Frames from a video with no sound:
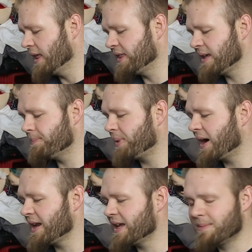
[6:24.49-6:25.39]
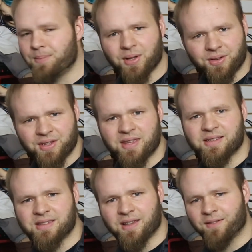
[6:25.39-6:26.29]
The body and build of
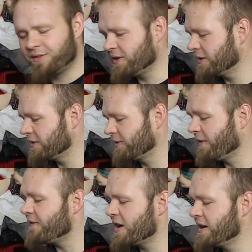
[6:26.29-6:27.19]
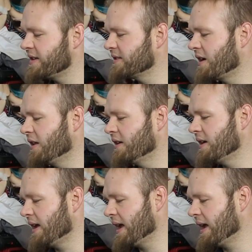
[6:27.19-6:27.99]
this thing feels very solid